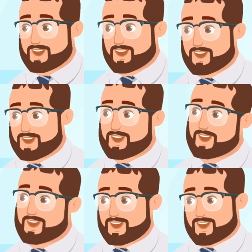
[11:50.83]
Yes,
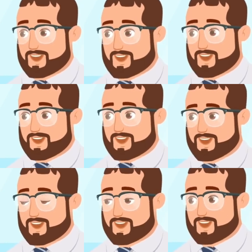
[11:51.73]
very, very, very
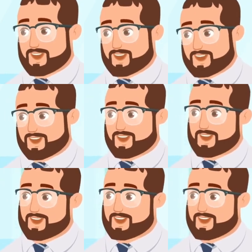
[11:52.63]
much often.
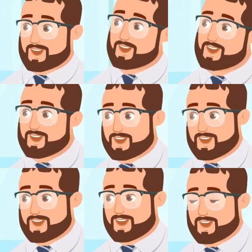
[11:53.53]
Repeat
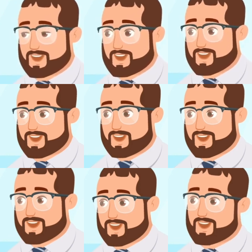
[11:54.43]
again,
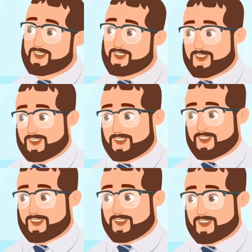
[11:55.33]
like I
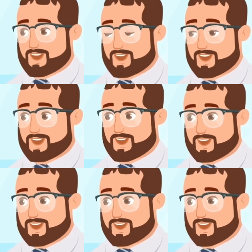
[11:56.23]
always say.